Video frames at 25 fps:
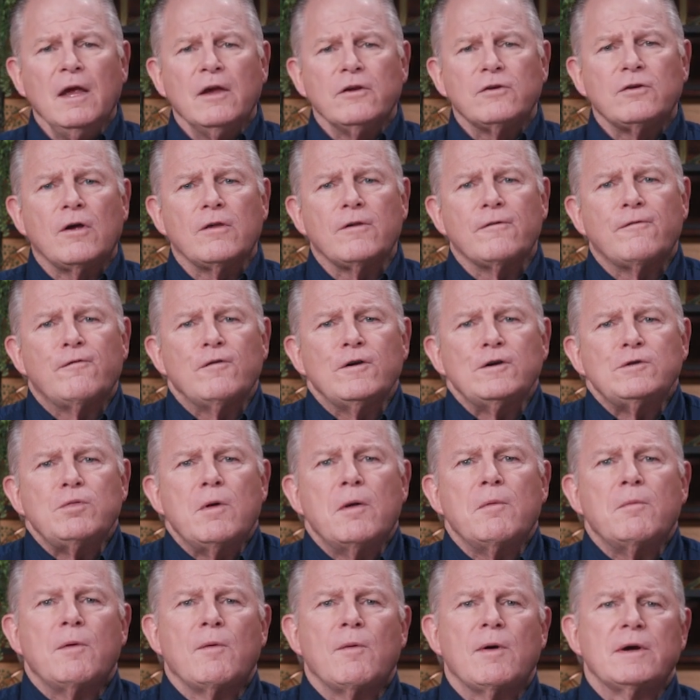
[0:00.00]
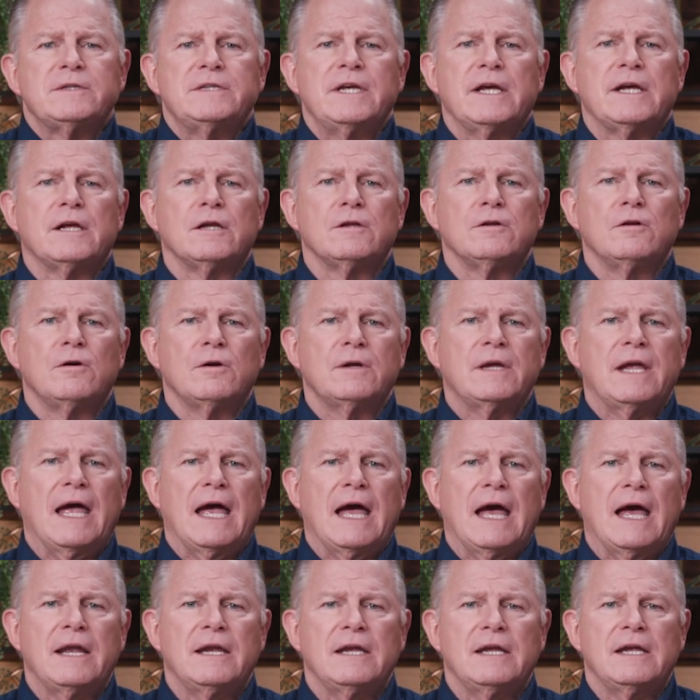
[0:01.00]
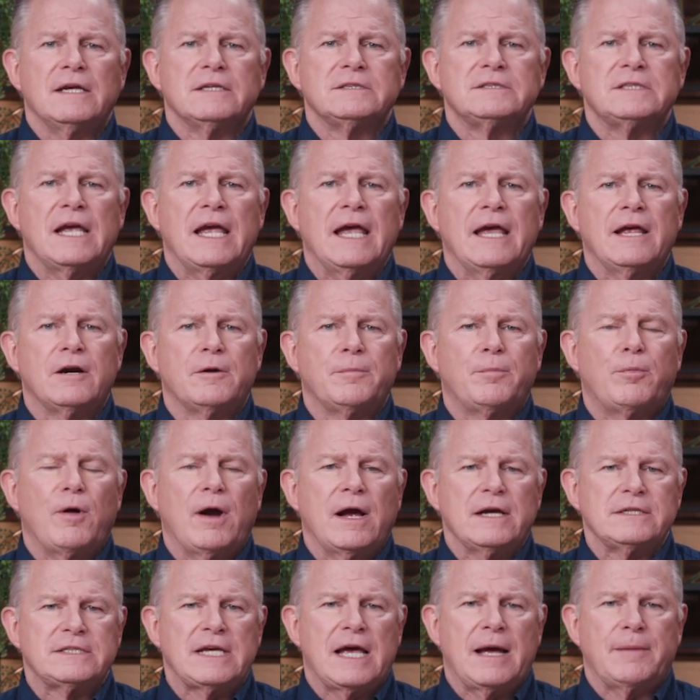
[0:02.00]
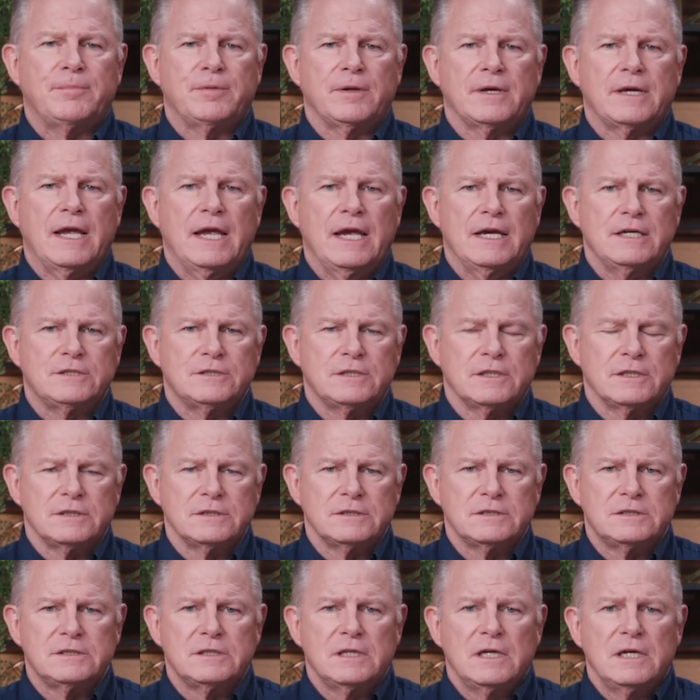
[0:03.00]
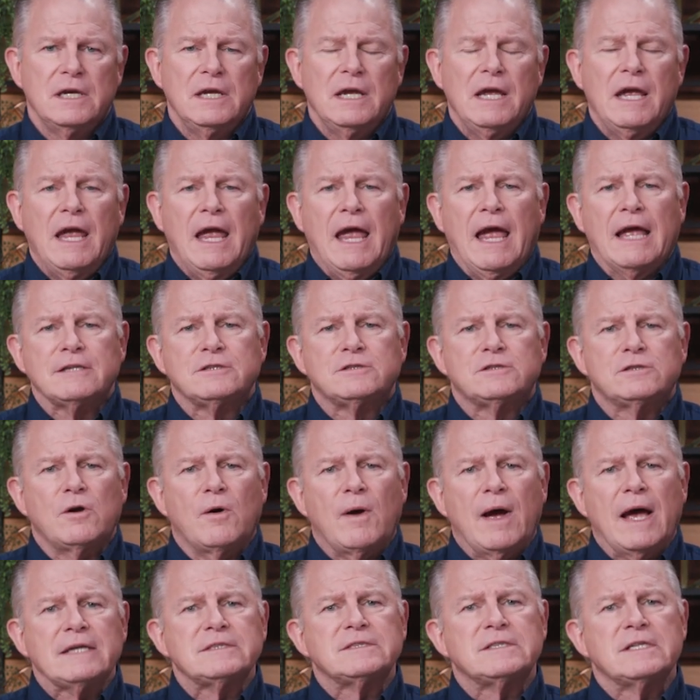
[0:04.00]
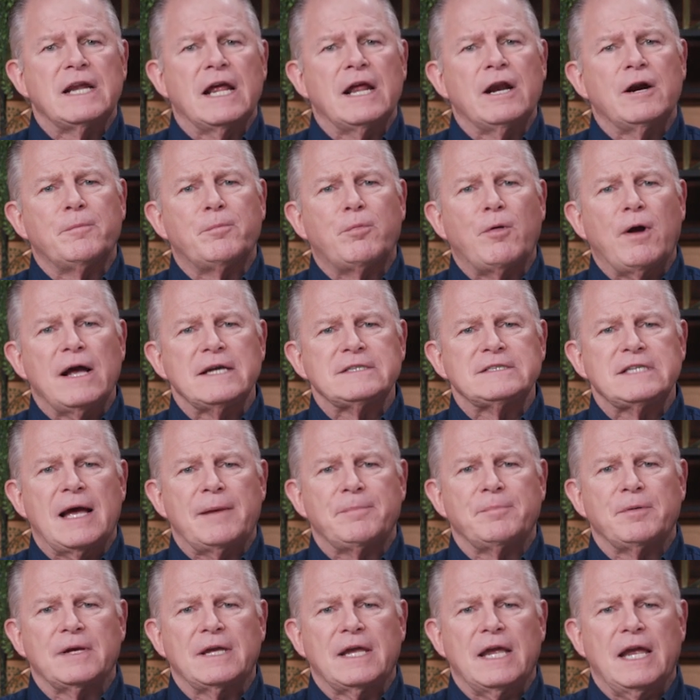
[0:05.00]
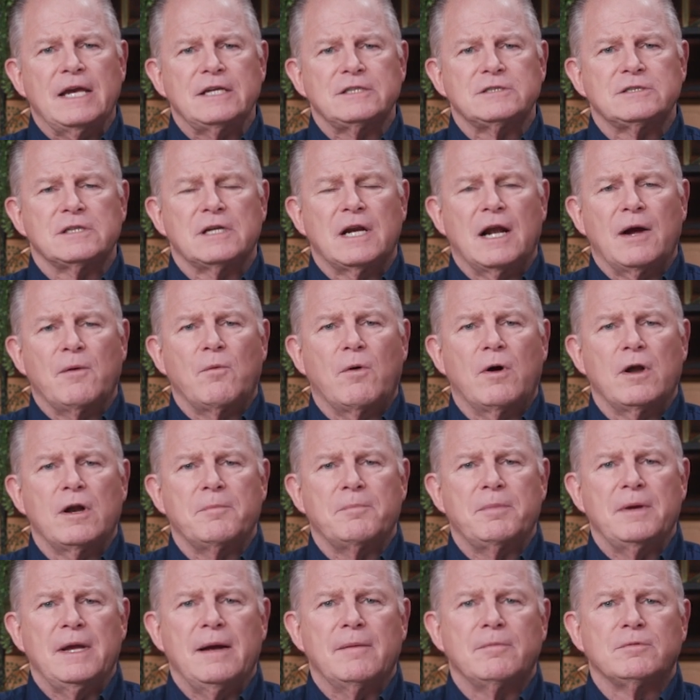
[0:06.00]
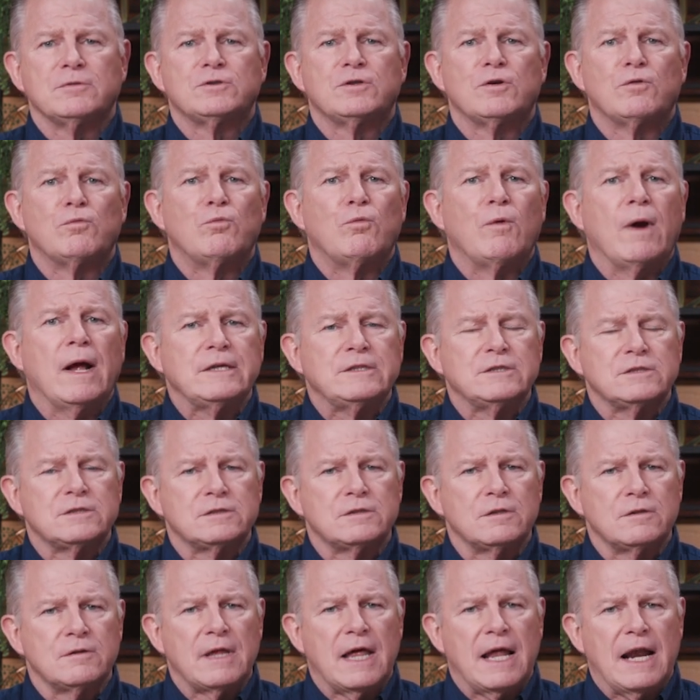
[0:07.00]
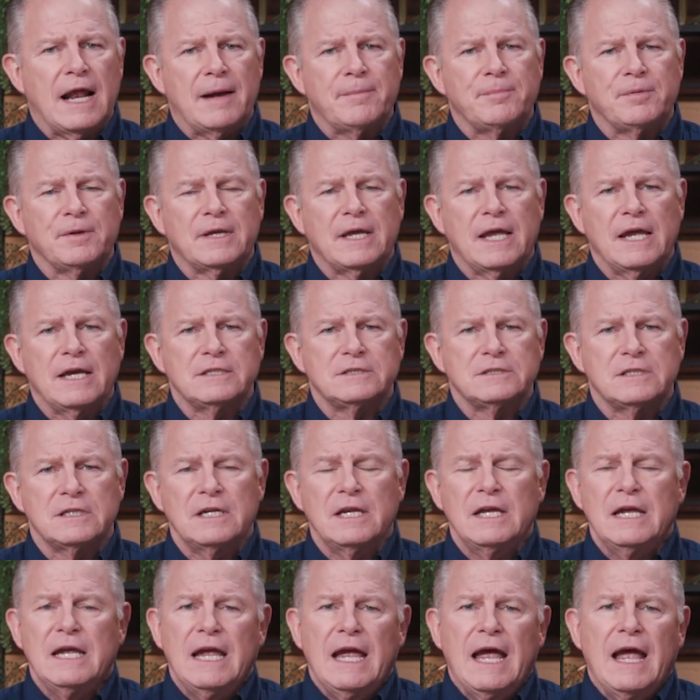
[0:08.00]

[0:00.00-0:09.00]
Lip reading: So the first one we want to take a look at is enterprise applications. And so as an enterprise application, I want to be able to register that application.